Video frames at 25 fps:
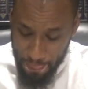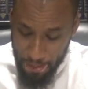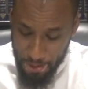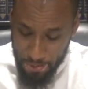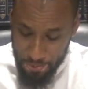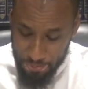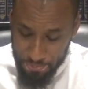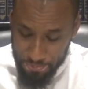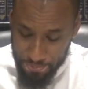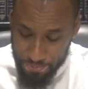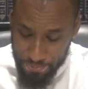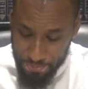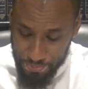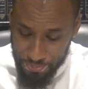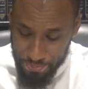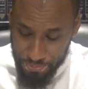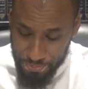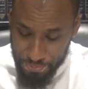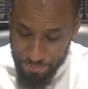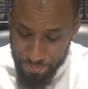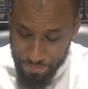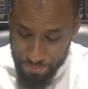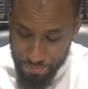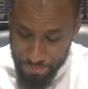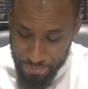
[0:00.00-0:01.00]

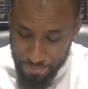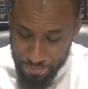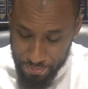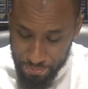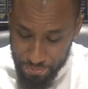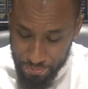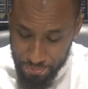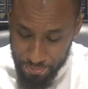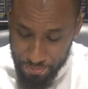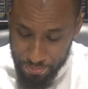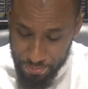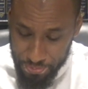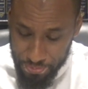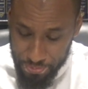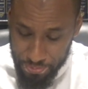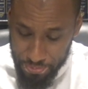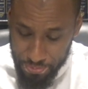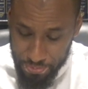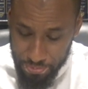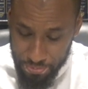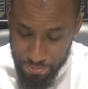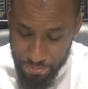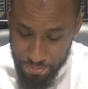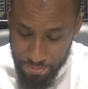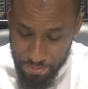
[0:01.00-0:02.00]

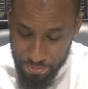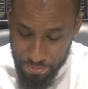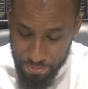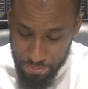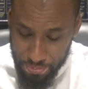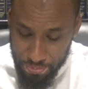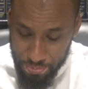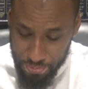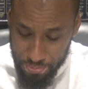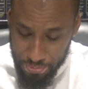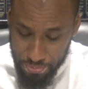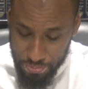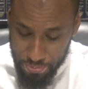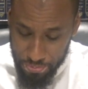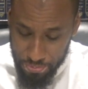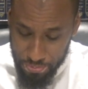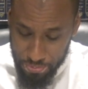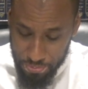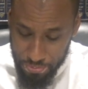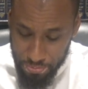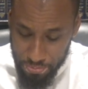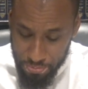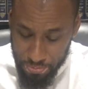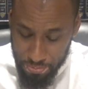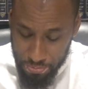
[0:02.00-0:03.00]

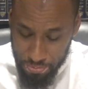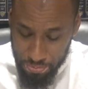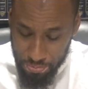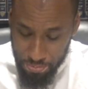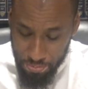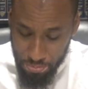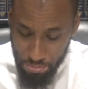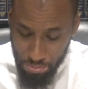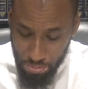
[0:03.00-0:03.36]
Nobody speaks.